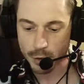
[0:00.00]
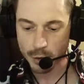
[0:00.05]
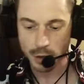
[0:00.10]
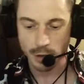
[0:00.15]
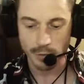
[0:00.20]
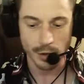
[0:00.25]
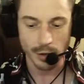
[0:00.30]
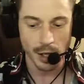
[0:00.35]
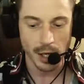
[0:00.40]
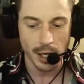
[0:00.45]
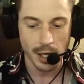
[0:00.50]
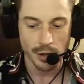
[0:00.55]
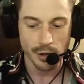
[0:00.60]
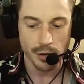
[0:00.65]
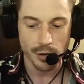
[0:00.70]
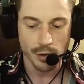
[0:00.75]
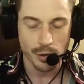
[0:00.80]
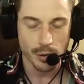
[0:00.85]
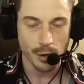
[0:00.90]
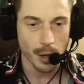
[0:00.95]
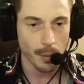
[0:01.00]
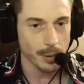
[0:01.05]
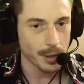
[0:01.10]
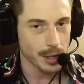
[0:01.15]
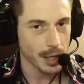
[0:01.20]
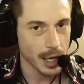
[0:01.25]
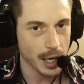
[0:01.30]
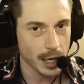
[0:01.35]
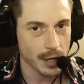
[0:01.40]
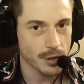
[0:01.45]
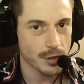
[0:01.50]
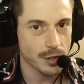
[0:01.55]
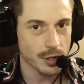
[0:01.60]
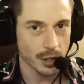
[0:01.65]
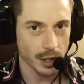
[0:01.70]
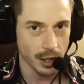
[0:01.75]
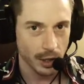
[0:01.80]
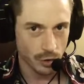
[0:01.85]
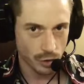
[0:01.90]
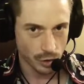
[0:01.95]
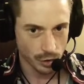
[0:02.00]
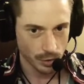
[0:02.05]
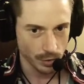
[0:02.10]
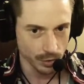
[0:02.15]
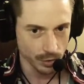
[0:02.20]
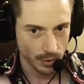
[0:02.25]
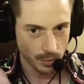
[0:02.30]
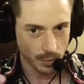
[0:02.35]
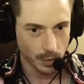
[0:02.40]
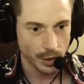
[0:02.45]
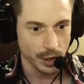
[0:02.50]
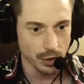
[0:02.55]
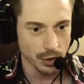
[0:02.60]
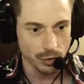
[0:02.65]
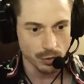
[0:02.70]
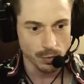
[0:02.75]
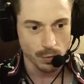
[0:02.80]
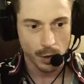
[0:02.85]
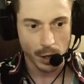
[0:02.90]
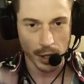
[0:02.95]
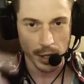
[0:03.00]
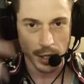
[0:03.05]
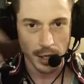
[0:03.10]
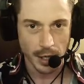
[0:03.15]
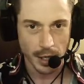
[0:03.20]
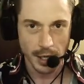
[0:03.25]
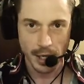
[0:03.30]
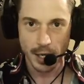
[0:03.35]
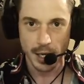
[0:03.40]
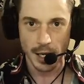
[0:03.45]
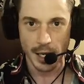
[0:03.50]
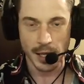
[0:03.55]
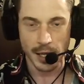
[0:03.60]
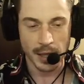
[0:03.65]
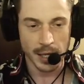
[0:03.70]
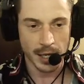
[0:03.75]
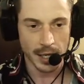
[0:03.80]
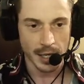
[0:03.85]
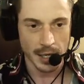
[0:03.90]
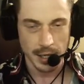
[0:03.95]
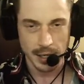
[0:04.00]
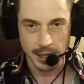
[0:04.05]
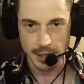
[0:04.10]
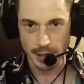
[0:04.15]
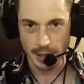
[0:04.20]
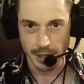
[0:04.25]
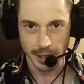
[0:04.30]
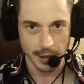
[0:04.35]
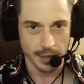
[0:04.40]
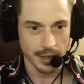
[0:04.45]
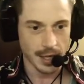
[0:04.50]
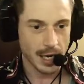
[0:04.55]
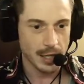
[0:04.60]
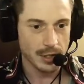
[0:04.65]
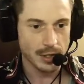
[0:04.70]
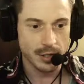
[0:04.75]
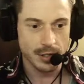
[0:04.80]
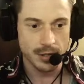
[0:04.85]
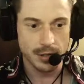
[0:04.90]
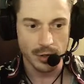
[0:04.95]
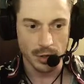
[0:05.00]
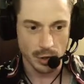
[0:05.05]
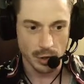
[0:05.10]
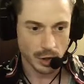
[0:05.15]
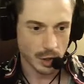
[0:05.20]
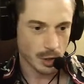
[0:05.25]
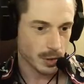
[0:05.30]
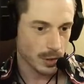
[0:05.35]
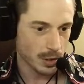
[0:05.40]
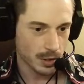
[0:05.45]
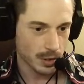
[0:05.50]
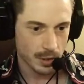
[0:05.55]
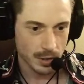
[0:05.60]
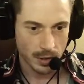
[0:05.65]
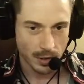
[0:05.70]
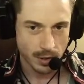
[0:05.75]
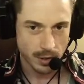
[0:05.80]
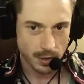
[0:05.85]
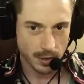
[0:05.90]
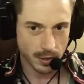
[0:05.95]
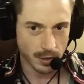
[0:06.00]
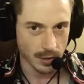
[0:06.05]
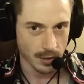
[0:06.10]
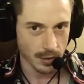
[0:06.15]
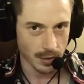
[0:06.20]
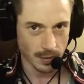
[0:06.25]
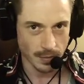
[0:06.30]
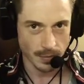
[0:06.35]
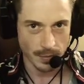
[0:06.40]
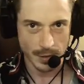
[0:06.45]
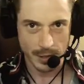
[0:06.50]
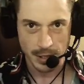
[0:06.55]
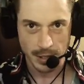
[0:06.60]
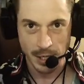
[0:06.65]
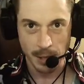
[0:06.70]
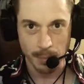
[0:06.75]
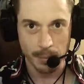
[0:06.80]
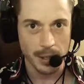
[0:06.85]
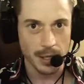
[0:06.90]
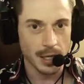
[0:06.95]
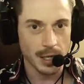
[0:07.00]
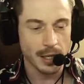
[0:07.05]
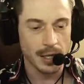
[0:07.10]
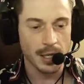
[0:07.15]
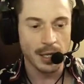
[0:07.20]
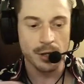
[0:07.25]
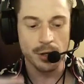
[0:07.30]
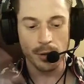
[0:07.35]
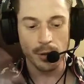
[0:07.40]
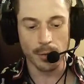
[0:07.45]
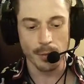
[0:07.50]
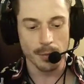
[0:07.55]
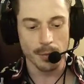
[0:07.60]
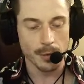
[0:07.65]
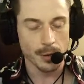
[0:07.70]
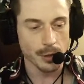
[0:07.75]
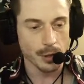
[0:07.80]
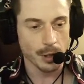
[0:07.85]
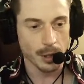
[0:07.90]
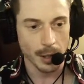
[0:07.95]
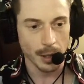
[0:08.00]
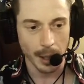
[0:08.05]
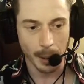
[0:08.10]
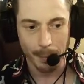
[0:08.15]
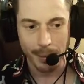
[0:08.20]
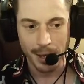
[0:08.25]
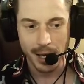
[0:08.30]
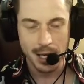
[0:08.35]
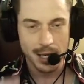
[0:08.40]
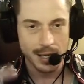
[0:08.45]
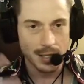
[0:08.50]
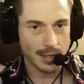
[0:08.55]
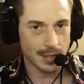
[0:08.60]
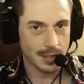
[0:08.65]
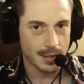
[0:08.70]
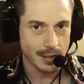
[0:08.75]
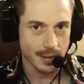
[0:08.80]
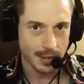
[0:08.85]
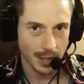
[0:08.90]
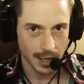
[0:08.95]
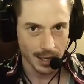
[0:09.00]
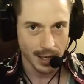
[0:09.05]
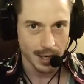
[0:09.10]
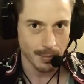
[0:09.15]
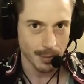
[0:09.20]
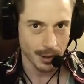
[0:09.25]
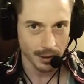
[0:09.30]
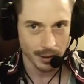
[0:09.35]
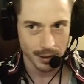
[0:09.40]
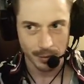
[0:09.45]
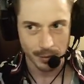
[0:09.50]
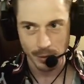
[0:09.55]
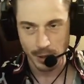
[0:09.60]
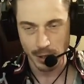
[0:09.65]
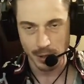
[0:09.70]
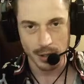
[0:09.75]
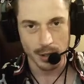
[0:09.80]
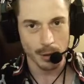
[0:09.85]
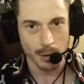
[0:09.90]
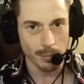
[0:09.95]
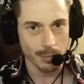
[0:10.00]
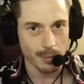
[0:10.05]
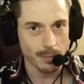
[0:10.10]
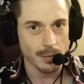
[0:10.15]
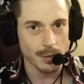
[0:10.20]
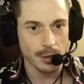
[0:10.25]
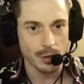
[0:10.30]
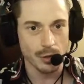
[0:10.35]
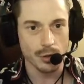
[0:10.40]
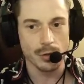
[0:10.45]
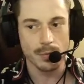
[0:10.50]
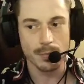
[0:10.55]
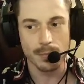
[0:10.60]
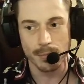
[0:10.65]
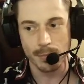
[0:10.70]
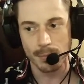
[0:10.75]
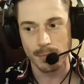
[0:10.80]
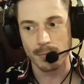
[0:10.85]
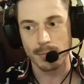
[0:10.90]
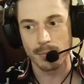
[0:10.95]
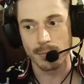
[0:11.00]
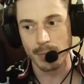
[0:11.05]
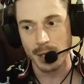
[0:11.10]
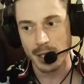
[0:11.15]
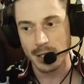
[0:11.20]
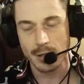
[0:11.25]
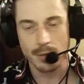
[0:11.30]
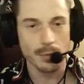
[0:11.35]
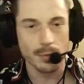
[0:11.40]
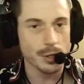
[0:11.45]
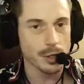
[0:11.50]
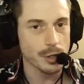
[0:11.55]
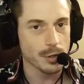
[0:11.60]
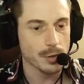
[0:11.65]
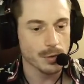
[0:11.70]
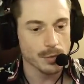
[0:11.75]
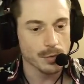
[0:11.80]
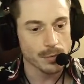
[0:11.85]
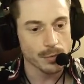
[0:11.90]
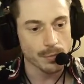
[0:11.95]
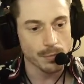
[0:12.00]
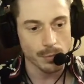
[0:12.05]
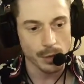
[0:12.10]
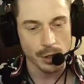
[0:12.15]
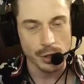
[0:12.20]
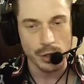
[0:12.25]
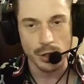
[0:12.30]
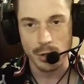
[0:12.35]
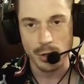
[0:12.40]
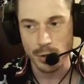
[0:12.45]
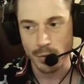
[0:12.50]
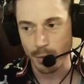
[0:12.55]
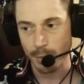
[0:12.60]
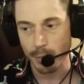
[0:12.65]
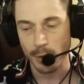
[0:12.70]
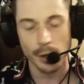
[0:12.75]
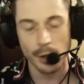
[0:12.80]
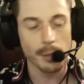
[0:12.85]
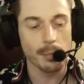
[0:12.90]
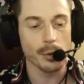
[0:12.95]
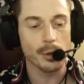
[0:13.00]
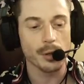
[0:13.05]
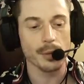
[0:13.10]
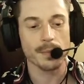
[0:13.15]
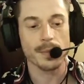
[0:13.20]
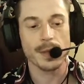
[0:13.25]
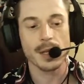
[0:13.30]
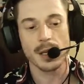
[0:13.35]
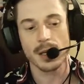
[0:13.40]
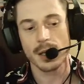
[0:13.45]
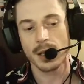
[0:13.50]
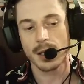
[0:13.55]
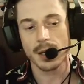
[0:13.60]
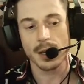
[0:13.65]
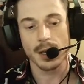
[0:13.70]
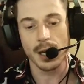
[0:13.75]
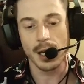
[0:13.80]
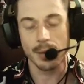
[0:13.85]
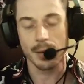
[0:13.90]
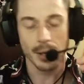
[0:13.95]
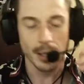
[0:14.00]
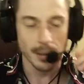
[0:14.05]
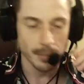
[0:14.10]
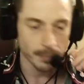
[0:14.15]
Shift A and you do up and down to like choose the one that you want, and then like that's your chosen snippet, and then you paste dynamically what you know based on what you want to choose from your clipboard. Anyway,